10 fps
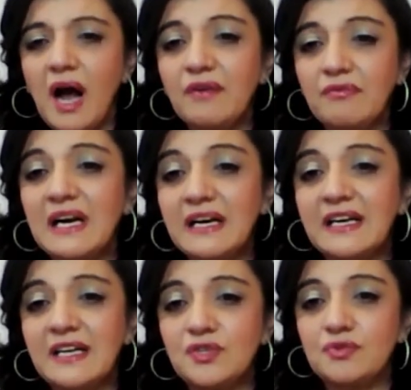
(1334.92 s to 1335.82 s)

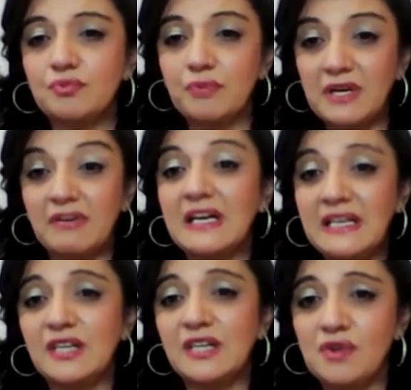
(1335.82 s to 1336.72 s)
We really
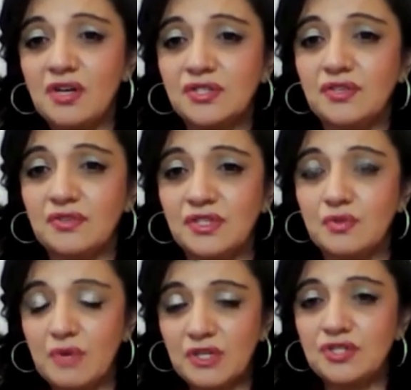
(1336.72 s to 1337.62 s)
need to ask you this
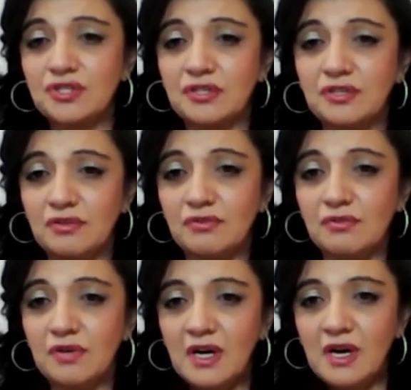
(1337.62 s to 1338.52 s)
question,
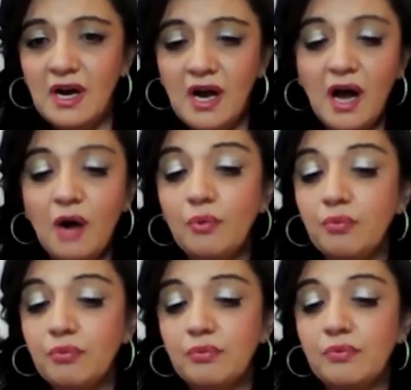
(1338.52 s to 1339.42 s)
how